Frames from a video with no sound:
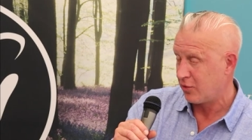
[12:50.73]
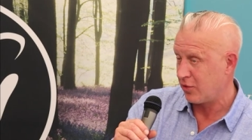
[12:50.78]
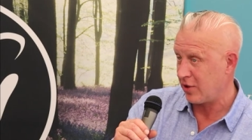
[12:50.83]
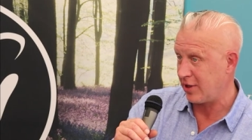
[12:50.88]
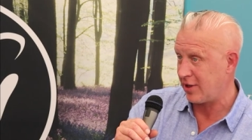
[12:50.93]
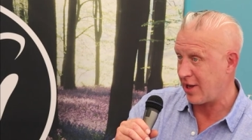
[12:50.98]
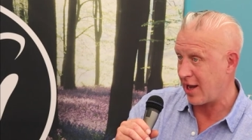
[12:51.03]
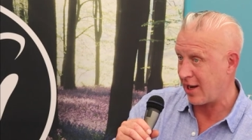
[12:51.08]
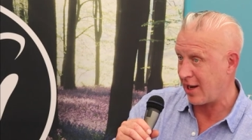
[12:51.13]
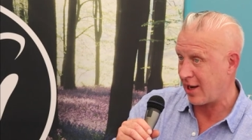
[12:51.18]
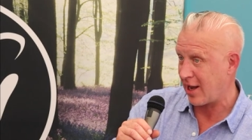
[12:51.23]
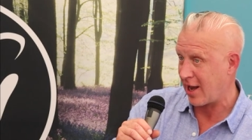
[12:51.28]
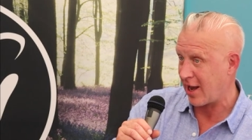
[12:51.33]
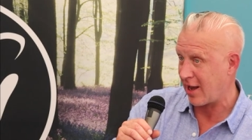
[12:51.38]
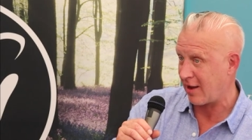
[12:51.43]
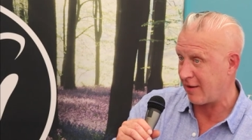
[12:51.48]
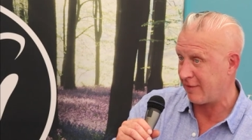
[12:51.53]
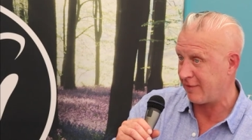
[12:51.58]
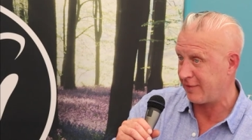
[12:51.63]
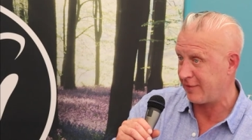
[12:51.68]
We then
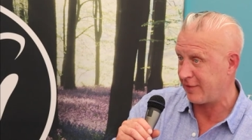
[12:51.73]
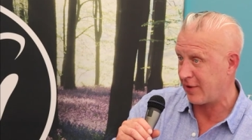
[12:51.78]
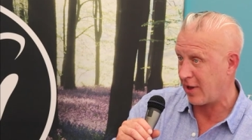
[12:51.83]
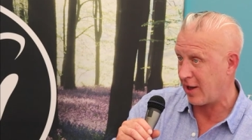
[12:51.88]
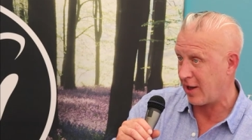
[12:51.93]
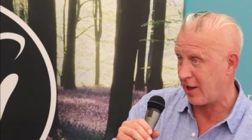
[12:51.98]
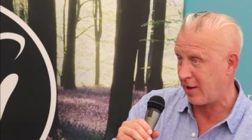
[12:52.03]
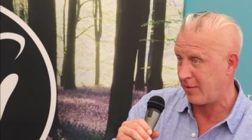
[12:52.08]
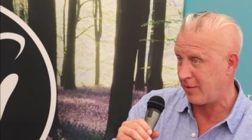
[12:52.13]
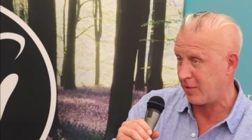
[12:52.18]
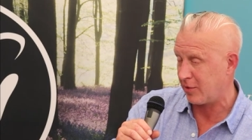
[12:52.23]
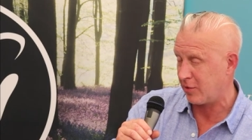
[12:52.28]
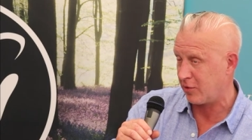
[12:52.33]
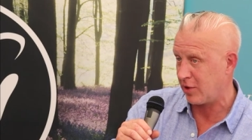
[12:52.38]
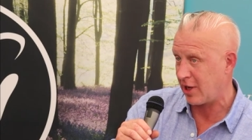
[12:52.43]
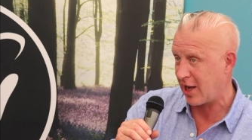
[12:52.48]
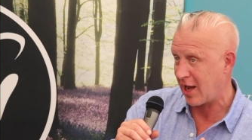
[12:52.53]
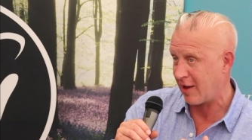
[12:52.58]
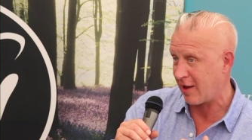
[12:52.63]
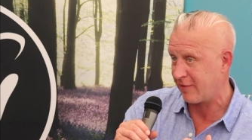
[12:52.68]
have
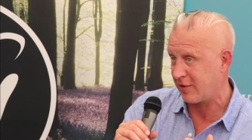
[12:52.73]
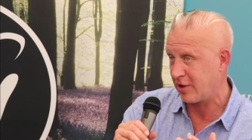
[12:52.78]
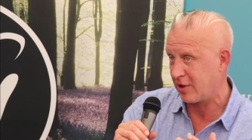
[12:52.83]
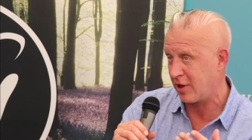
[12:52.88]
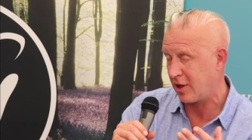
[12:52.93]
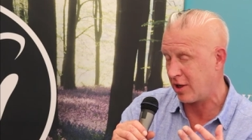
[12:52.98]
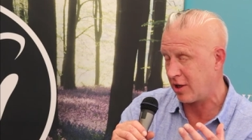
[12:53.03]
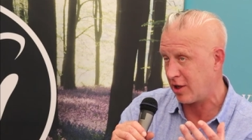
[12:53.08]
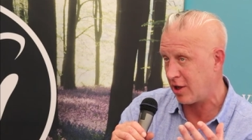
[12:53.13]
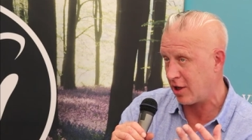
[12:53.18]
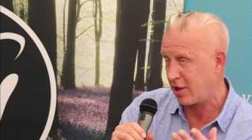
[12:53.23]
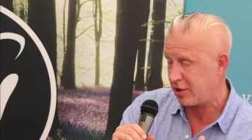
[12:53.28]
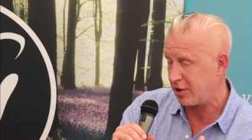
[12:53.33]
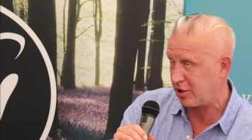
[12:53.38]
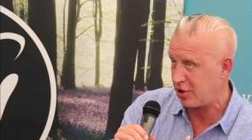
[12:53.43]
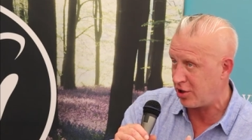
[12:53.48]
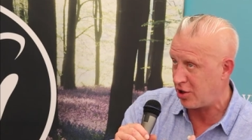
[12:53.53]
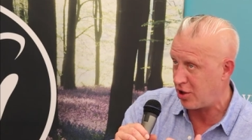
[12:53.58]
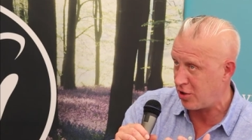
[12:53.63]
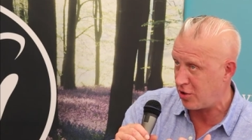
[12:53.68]
a
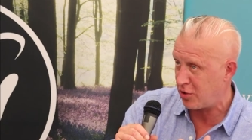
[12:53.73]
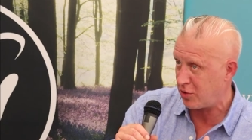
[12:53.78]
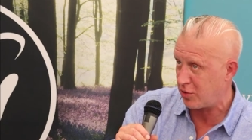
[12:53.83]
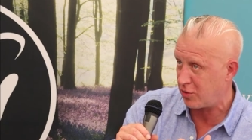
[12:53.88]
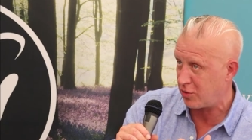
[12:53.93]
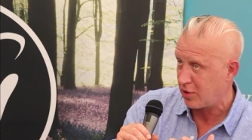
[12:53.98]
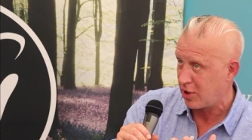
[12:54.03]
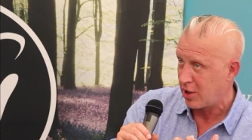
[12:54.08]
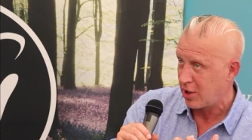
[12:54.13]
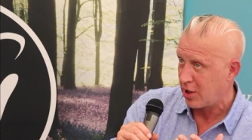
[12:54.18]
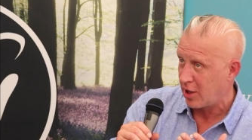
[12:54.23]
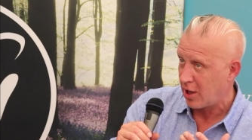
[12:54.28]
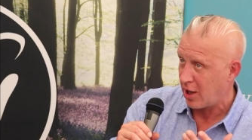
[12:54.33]
new